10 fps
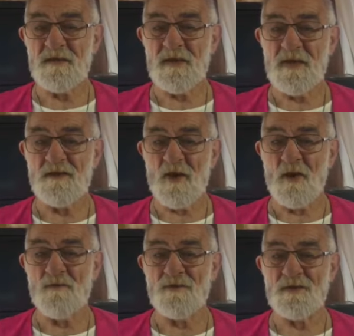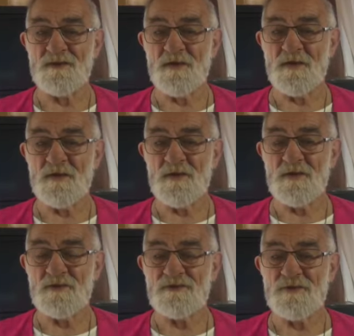and open
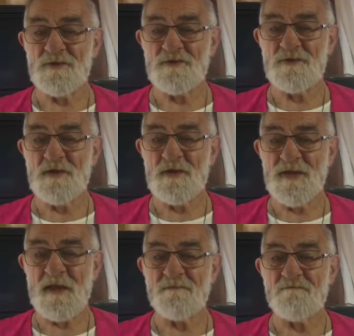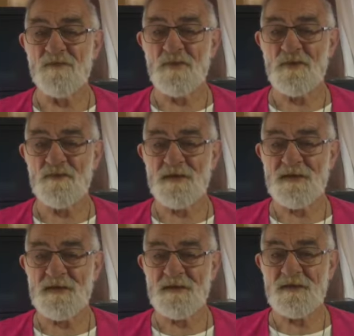to that movie
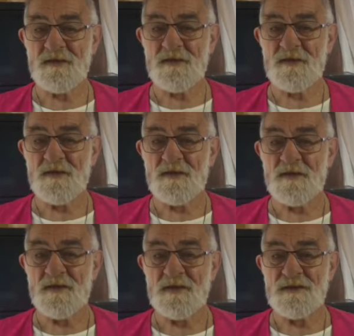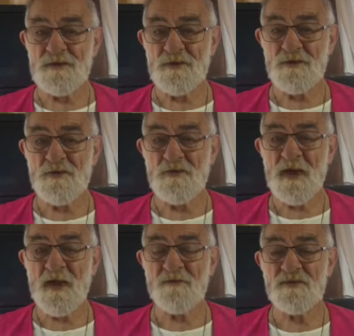that you
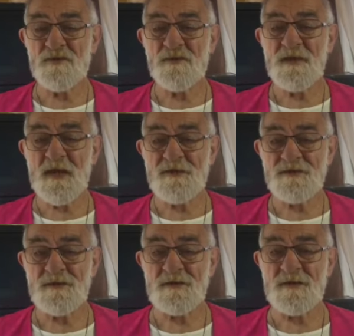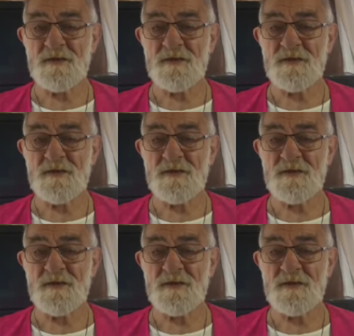have created.